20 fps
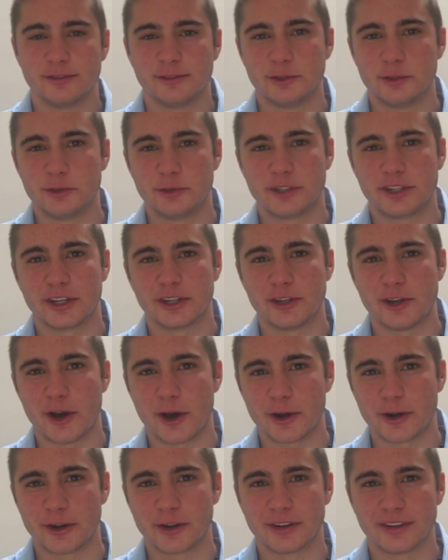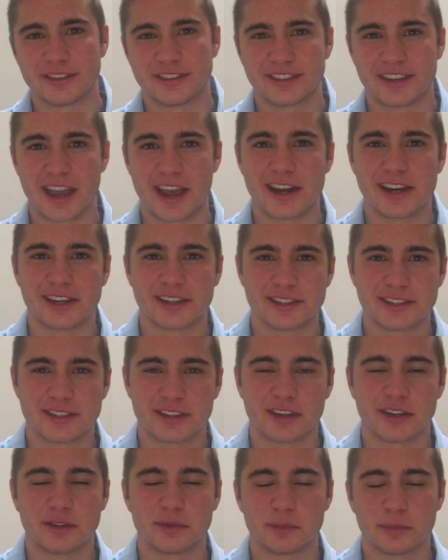losing a daughter, it's gaining a
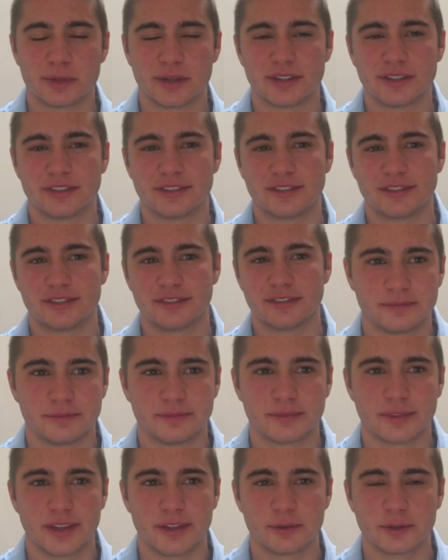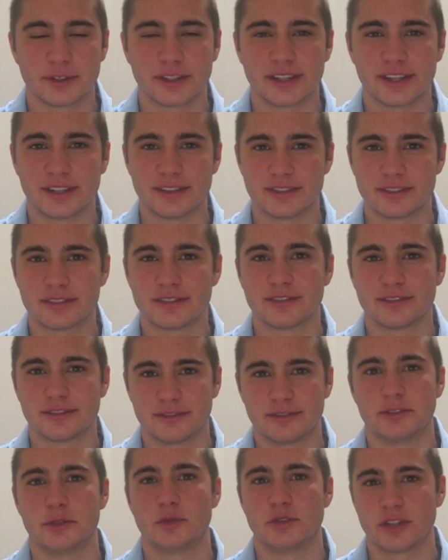son, but it really is
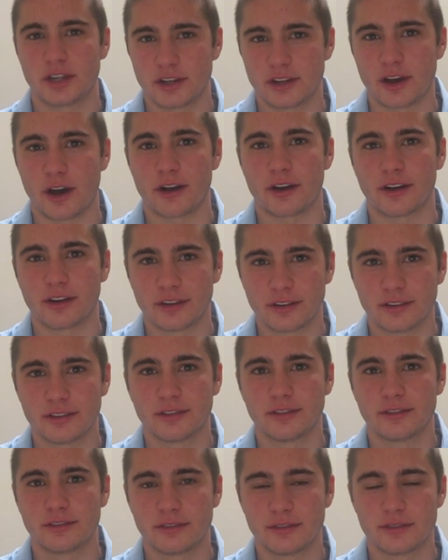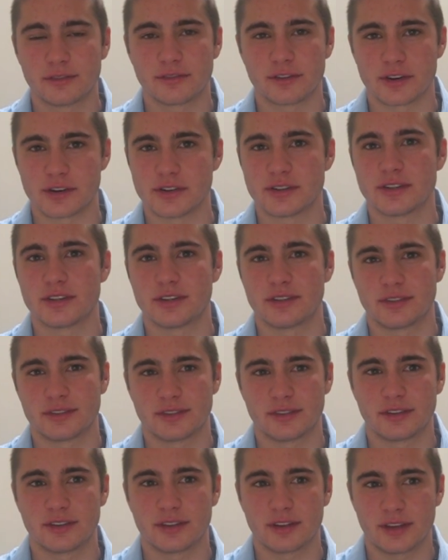losing a daughter first
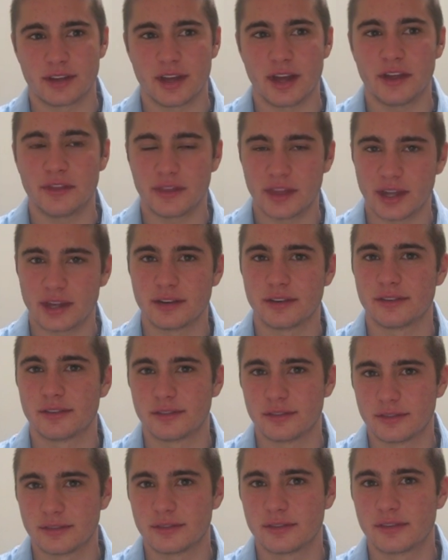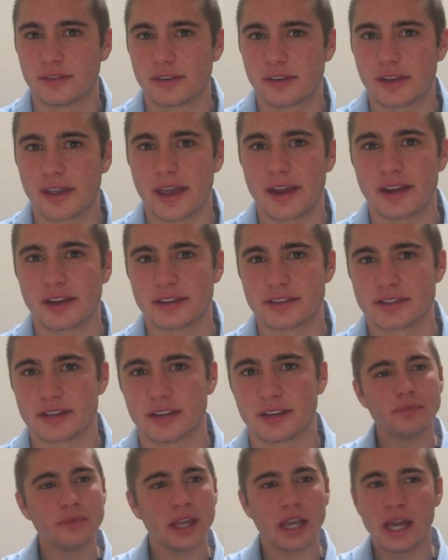and then gaining a
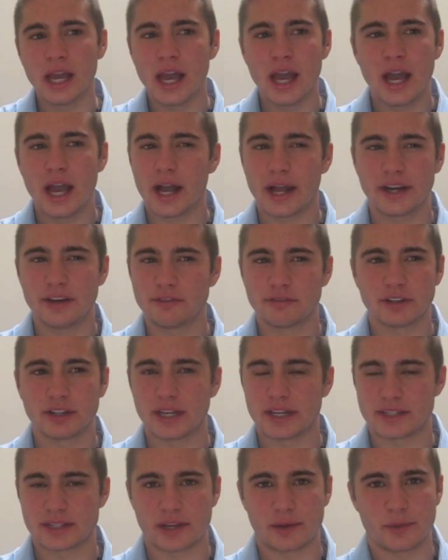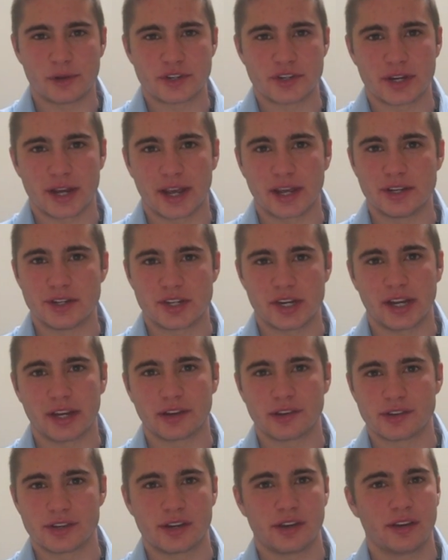son. I didn't realize how much I had
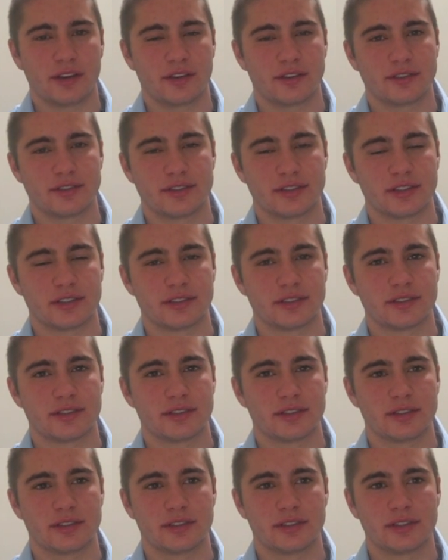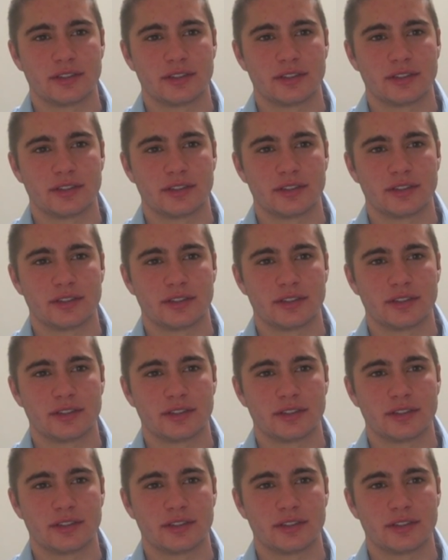changed since